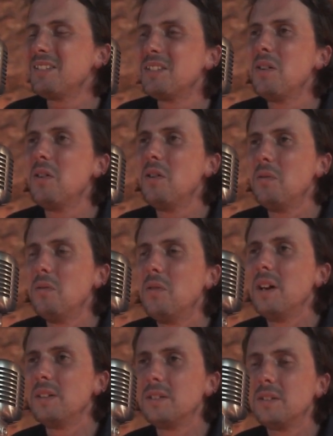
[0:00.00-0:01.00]

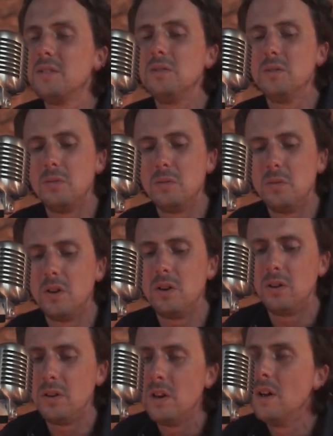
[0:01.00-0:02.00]
SOS to the
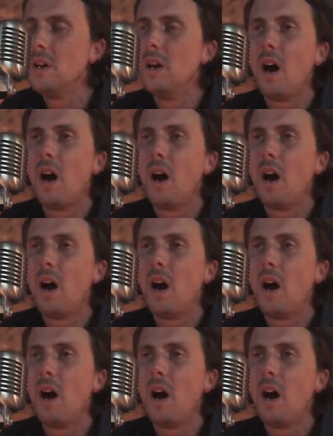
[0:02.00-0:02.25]
world.